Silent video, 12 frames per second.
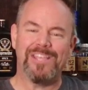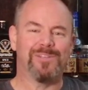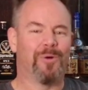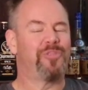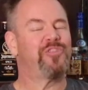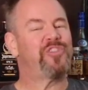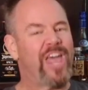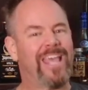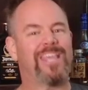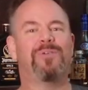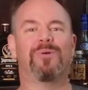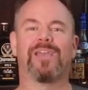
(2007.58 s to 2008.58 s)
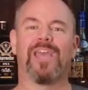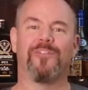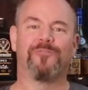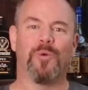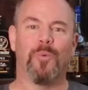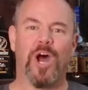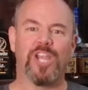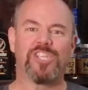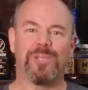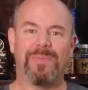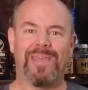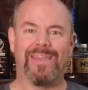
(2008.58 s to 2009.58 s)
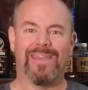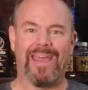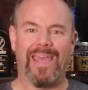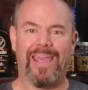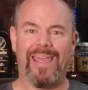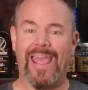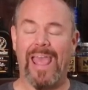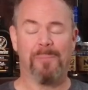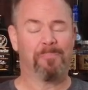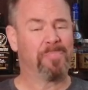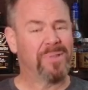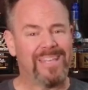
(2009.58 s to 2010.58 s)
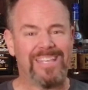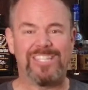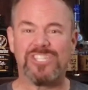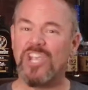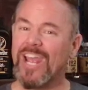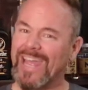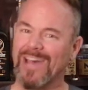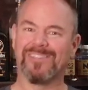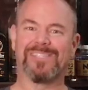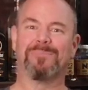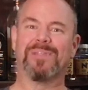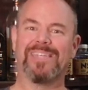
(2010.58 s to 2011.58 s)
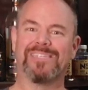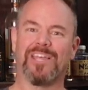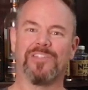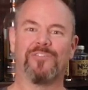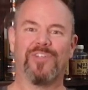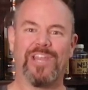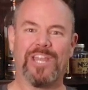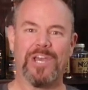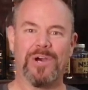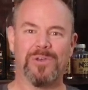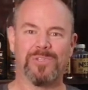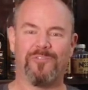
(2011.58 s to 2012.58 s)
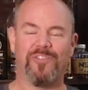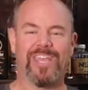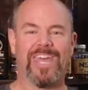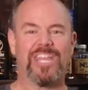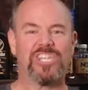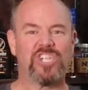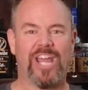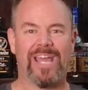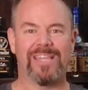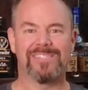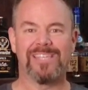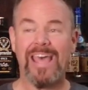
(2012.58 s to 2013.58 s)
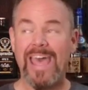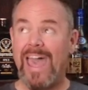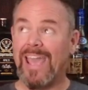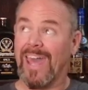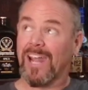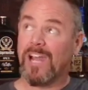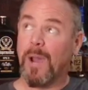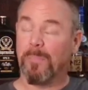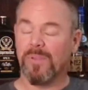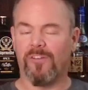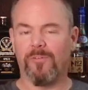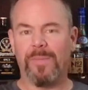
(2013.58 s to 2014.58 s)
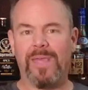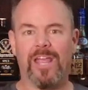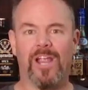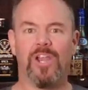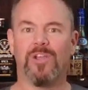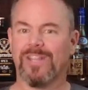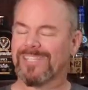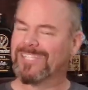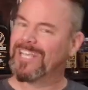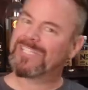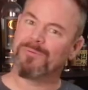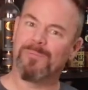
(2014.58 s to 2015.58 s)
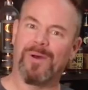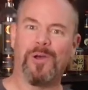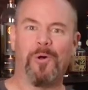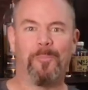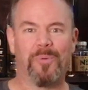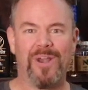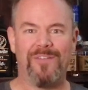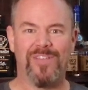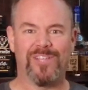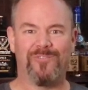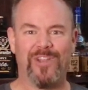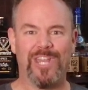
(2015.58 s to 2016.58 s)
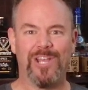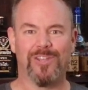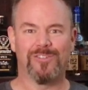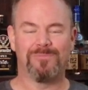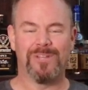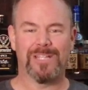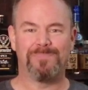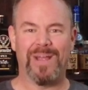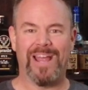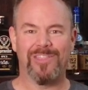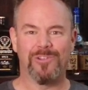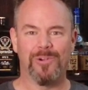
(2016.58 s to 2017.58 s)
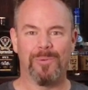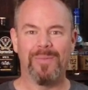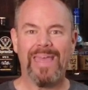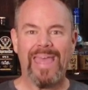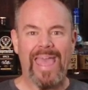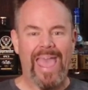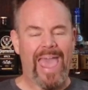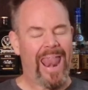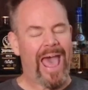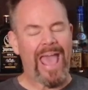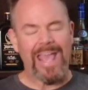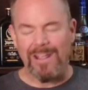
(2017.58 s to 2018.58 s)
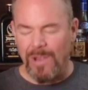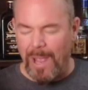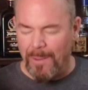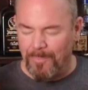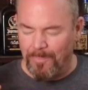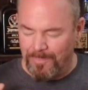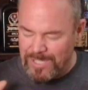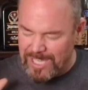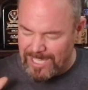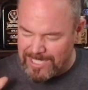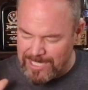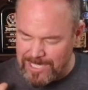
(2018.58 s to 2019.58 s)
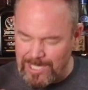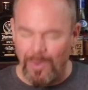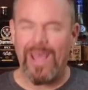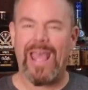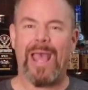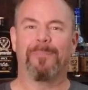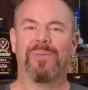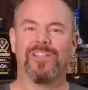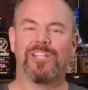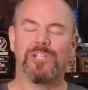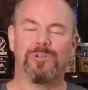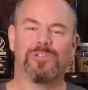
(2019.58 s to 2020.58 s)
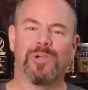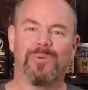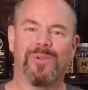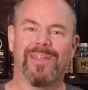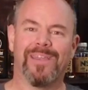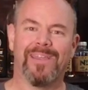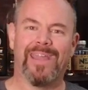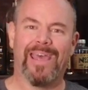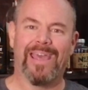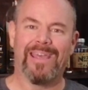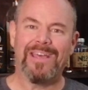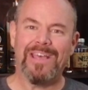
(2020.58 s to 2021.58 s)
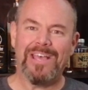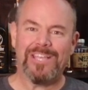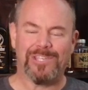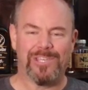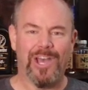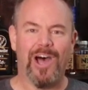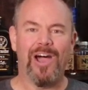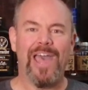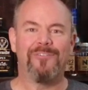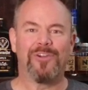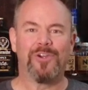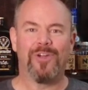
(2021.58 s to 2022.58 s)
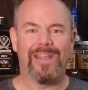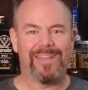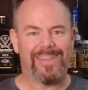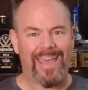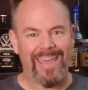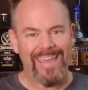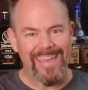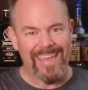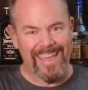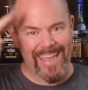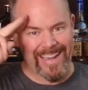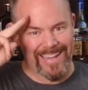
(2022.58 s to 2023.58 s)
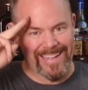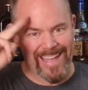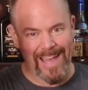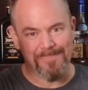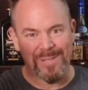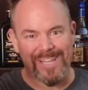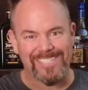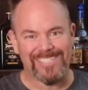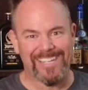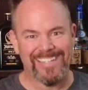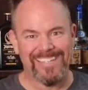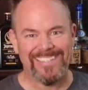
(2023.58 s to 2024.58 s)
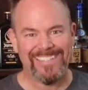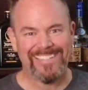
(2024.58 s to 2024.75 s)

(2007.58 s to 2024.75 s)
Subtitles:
So thank you again for watching me today, and please check out some of these other videos if you get a chance. Got a couple of them here. You can see some of my old previous videos from this bathroom, and I am just so happy that you tuned in today. So y'all have a great day, and God bless you.